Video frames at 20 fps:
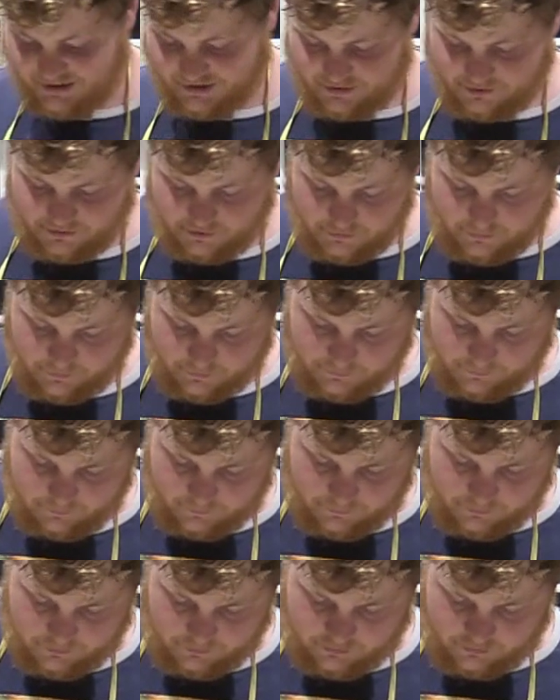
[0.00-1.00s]

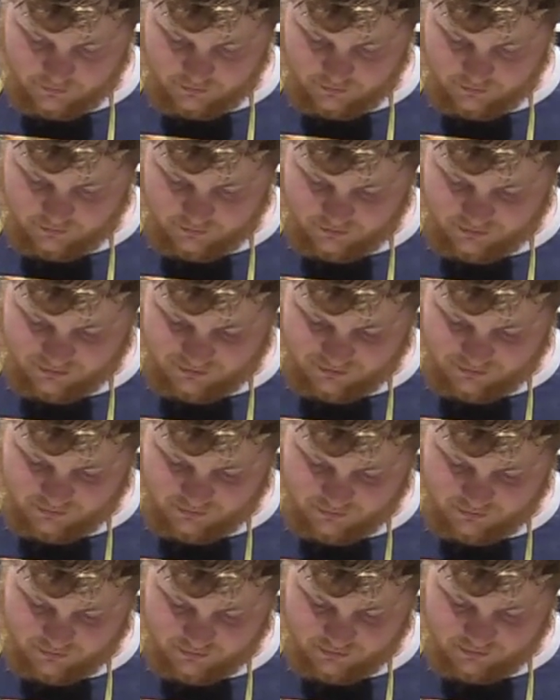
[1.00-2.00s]

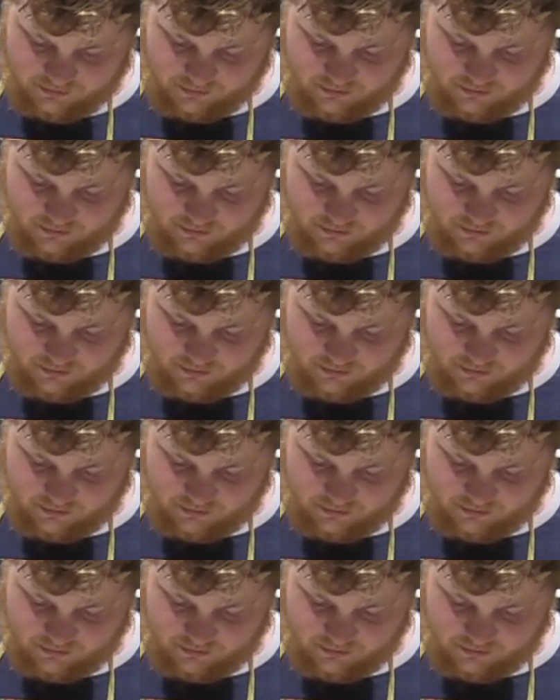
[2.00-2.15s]
(no one is talking)